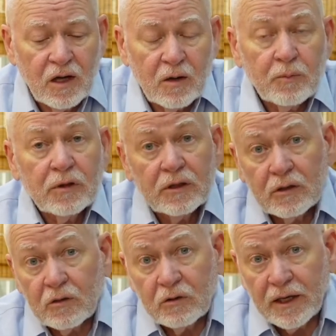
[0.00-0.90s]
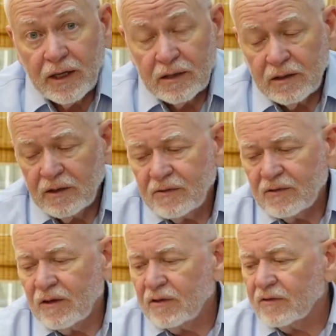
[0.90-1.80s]
political candidates and
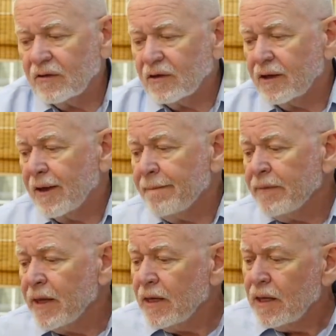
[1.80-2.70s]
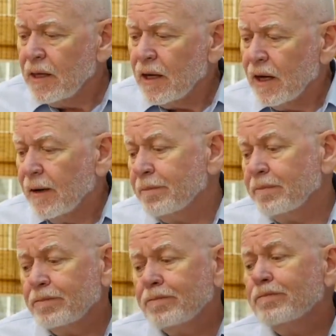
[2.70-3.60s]
things like that.
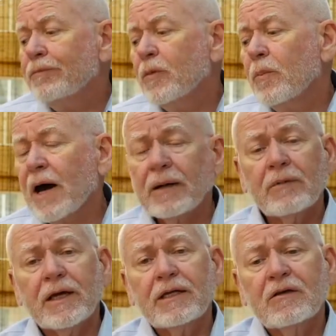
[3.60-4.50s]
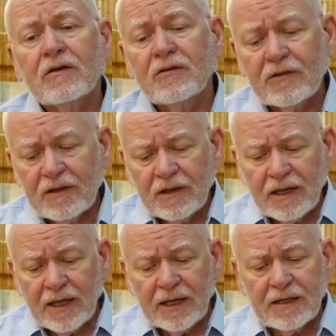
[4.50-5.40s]
The bottom line is
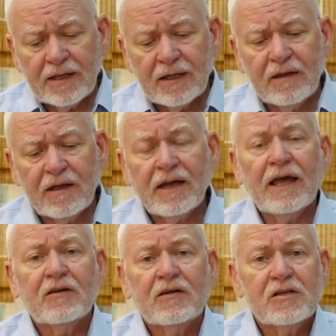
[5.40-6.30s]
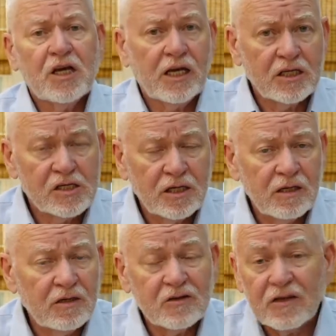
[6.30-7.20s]
that it has to change.
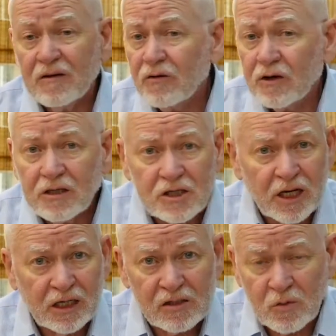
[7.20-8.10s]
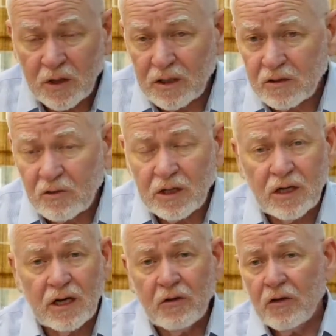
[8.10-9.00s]
It's never going to change the way it is right
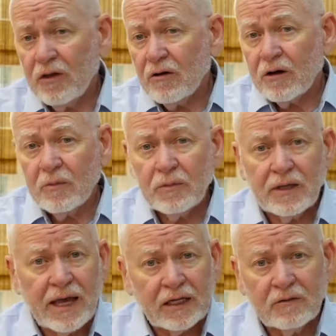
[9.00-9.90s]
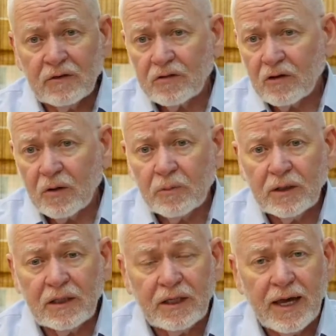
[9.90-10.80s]
now. The activists are
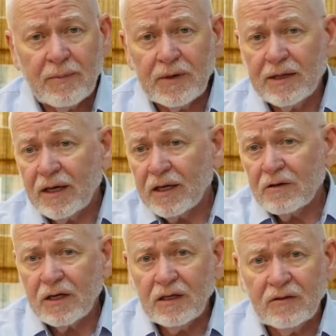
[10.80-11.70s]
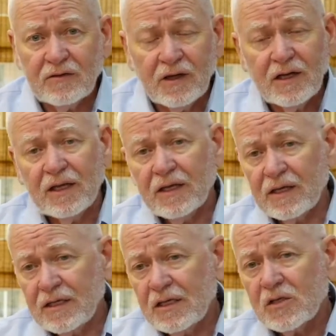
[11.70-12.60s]
completely happy. They got your kids. They
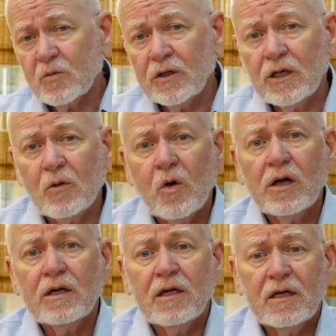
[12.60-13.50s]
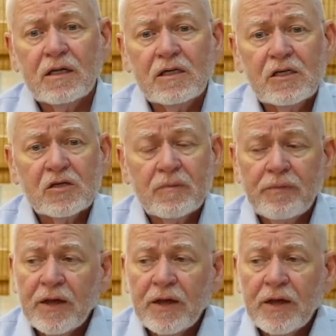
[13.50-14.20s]
teach them what they want to teach them.